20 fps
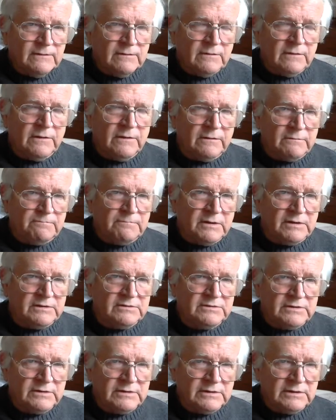
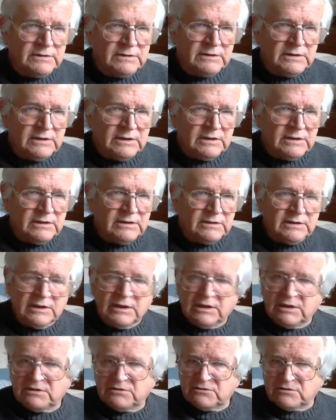But
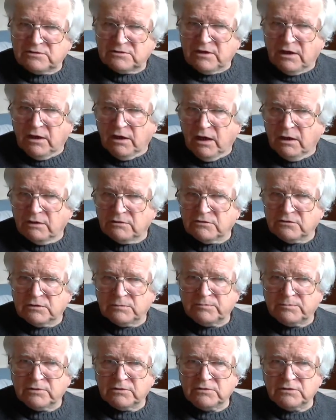it's harder to
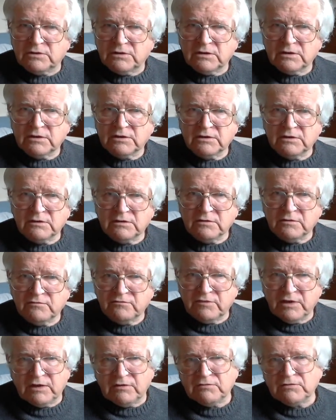put
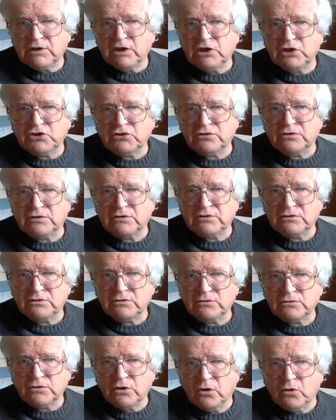variation in
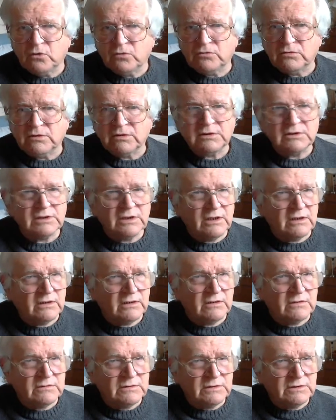tone and
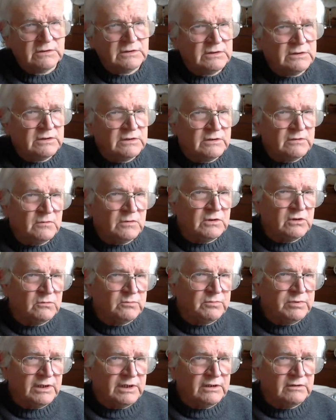colour when you're
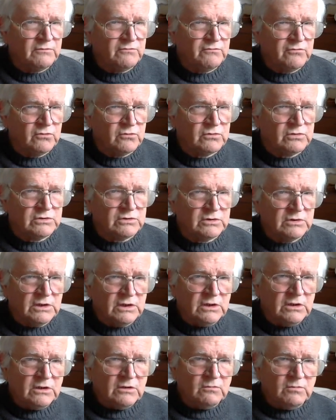playing a flute.
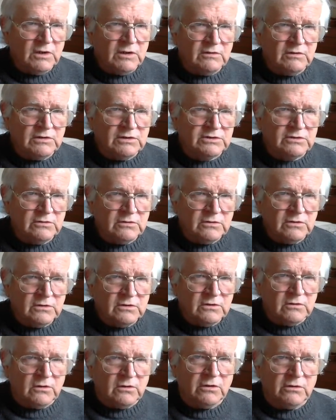Whereas
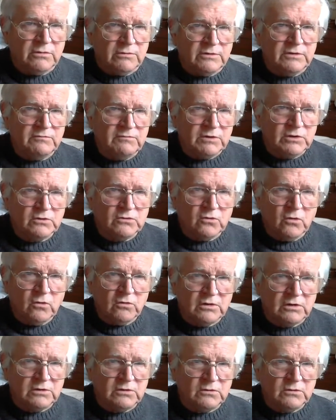the
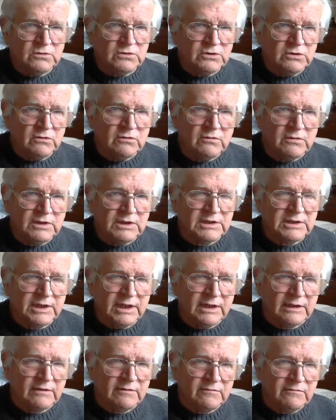recorder, you certainly
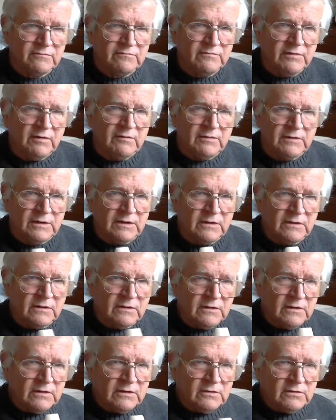can.
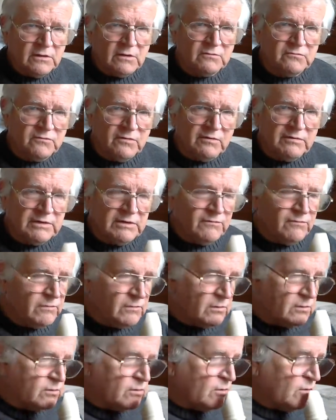Not very
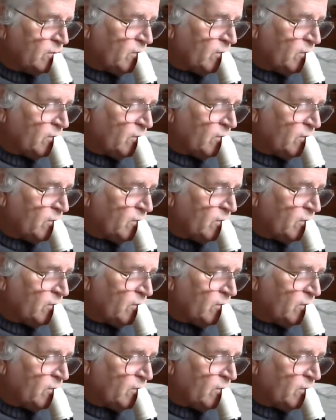difficult.